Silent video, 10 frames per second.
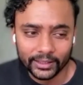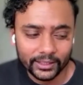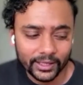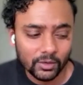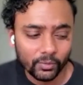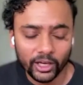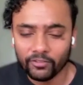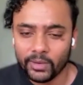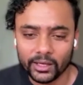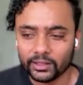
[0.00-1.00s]
I think there's a way
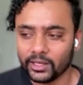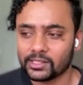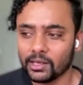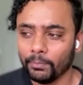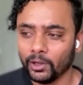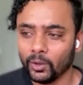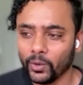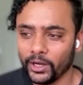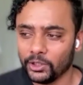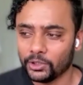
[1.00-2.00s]
of making things simple
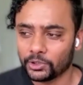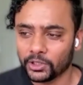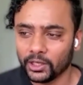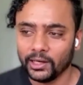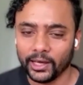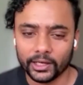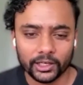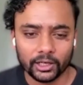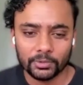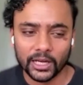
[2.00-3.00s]
where you really like
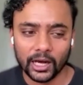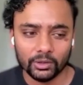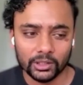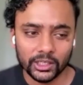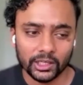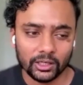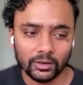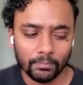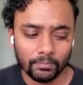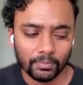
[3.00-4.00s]
curb down the
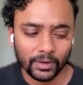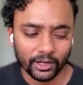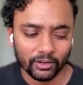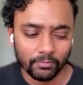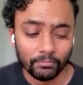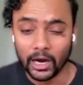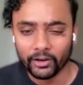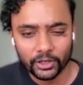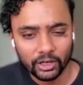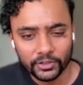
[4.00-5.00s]
kind of
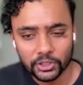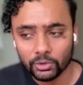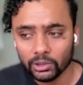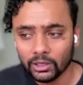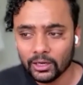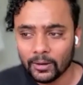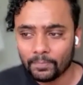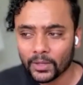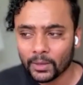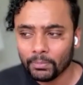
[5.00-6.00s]
power of a tool.
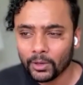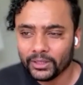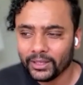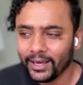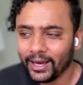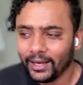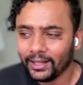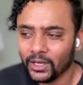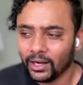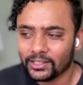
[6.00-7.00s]
But with AI,
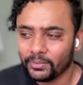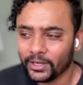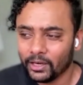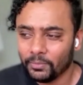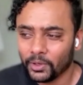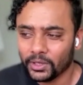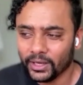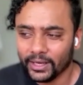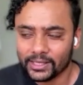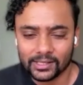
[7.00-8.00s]
the ultimate
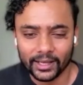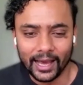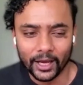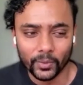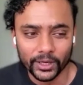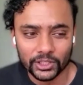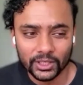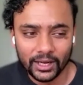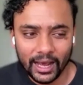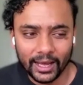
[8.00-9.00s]
input is
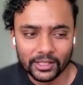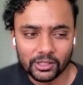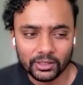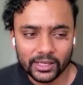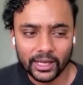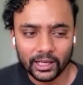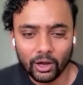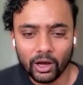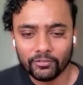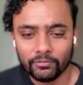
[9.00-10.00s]
language. And so there's like a
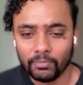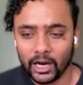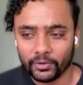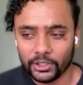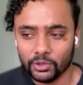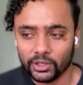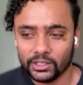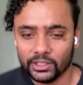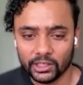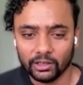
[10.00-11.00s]
lot of power you
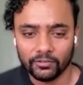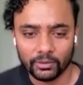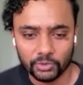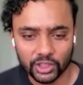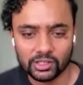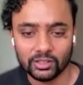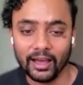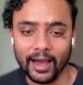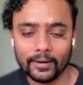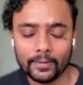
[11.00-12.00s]
can yield from just
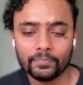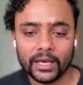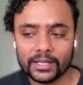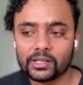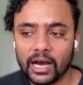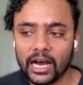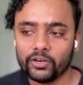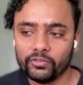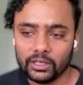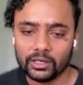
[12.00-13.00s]
that. And so
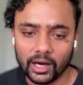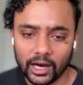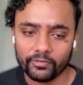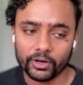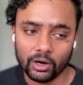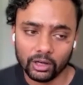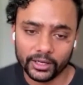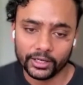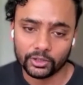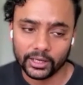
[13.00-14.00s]
how do we carve it all
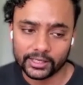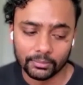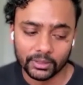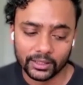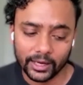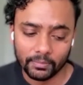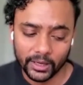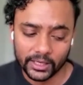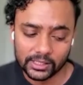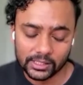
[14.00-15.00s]
into like something that
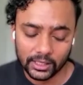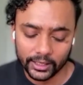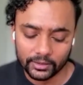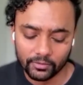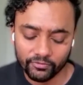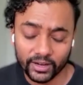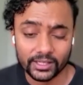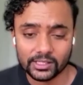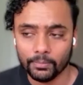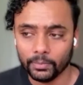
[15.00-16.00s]
makes it
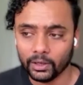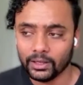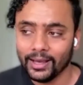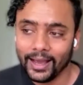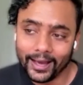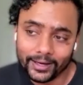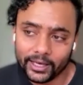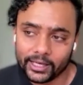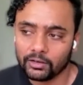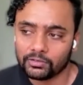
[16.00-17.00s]
very simple? And in
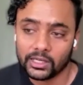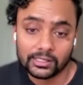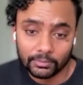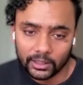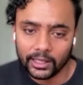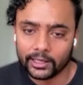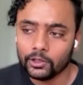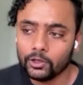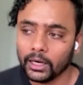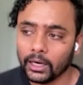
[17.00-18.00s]
case of say something
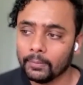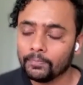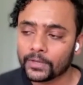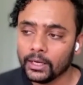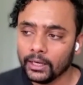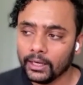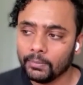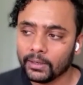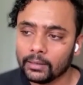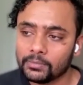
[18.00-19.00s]
like Luma,
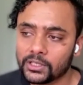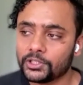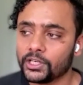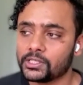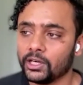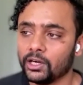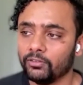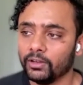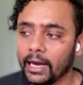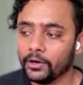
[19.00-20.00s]
it becomes interesting
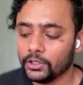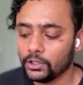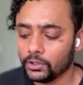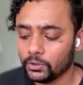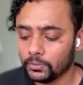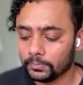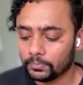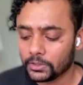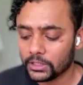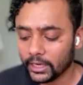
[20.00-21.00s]
of how do you
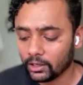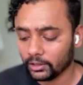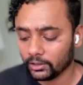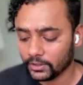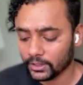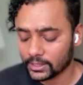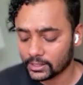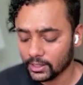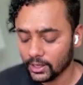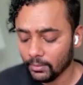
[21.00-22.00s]
take all of
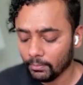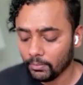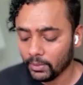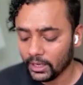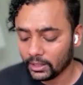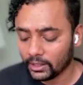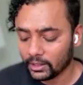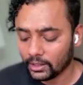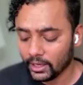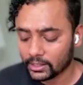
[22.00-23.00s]
this, but make
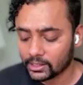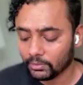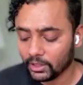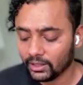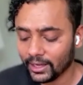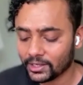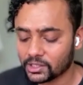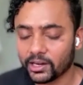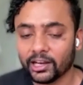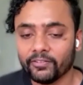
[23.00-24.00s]
it something that
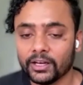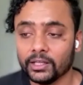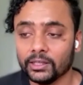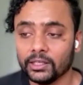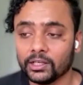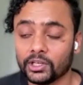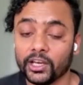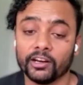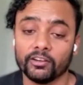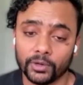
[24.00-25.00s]
is relevant in the
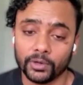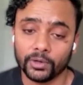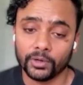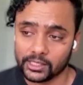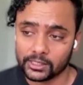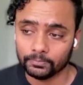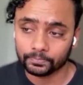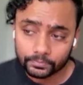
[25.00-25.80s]
creative process.